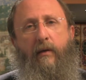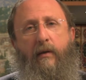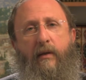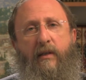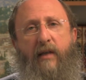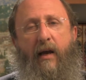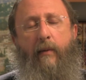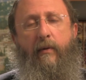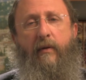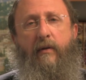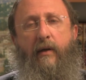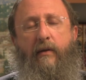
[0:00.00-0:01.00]

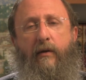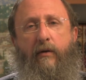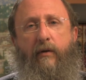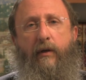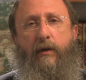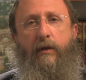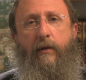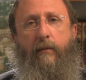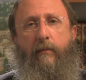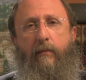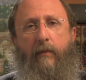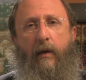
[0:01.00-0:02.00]
Sabbath
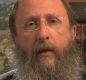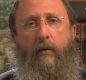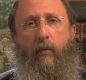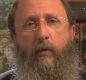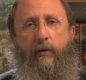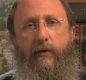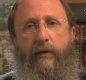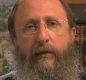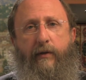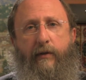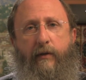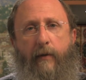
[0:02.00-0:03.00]
desecration in the
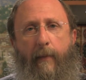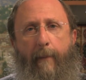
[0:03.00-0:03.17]
wilderness.